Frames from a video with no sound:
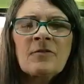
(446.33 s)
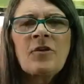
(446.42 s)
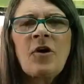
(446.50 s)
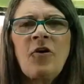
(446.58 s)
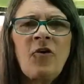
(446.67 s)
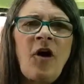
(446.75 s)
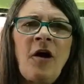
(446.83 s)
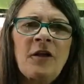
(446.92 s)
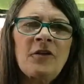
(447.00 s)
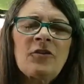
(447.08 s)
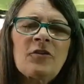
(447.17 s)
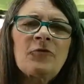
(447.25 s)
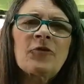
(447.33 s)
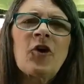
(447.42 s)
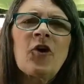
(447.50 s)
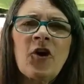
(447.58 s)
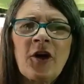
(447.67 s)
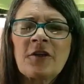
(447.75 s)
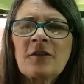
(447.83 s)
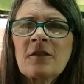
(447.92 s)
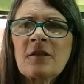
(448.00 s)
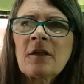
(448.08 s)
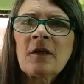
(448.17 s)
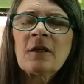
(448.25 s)
So onto the
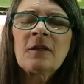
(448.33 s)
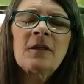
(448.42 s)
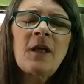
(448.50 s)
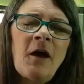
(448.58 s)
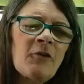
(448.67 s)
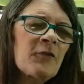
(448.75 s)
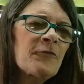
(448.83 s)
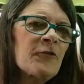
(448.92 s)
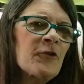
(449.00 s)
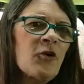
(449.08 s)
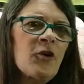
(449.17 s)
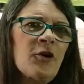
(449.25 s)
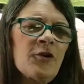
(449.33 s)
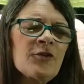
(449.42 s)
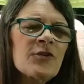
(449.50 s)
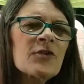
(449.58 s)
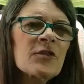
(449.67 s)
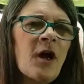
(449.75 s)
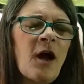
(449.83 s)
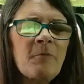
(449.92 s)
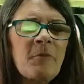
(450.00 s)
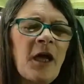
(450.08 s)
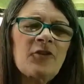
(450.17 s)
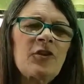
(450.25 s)
floors. Now the floors,
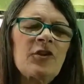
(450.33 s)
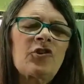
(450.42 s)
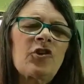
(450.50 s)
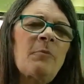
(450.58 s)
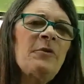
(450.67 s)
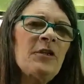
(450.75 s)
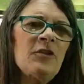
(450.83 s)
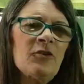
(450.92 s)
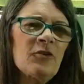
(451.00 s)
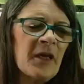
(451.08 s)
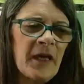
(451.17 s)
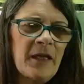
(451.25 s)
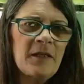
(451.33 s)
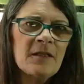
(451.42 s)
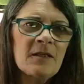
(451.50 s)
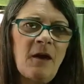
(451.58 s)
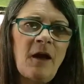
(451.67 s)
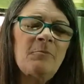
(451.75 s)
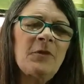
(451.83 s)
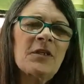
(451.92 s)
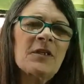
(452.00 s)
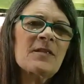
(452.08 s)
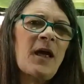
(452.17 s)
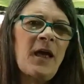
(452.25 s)
I'm actually jumping you ahead in time
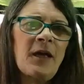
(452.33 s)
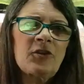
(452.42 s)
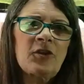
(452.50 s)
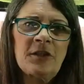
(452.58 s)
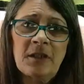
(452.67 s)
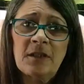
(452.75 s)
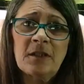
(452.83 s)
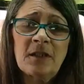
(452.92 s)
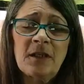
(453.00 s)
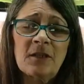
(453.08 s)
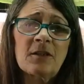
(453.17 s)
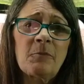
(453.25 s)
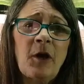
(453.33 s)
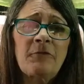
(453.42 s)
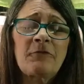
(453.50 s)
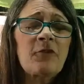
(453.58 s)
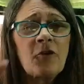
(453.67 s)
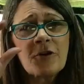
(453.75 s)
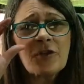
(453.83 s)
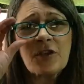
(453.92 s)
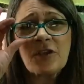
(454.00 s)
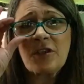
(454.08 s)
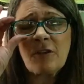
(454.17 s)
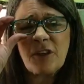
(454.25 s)
because I actually didn't get to my floors
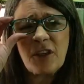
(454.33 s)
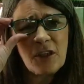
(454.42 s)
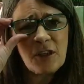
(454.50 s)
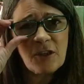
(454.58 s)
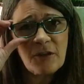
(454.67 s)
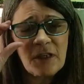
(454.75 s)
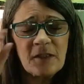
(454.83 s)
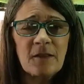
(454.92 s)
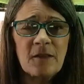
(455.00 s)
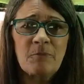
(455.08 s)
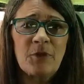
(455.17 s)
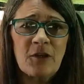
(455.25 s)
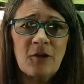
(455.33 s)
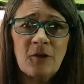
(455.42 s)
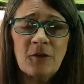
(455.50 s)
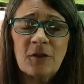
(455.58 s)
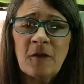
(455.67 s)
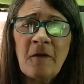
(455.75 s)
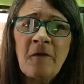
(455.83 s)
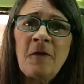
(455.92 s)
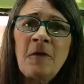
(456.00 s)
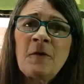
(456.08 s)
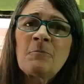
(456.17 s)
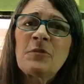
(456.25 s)
until a year into the build
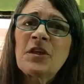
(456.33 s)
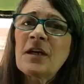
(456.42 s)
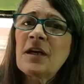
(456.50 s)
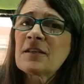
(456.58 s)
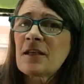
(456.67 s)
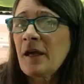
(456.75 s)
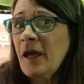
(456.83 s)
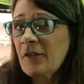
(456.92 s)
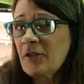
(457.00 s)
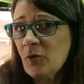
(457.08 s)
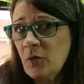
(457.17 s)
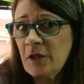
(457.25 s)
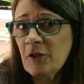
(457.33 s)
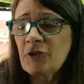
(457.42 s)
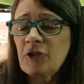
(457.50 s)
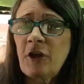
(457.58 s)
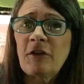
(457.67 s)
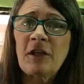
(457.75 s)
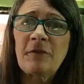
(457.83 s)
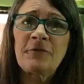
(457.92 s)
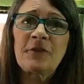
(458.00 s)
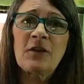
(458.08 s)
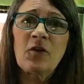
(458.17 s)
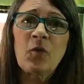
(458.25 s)
because I had the wheelchair
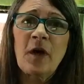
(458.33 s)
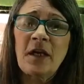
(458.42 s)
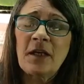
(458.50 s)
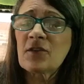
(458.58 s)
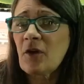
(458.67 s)
lift in the way.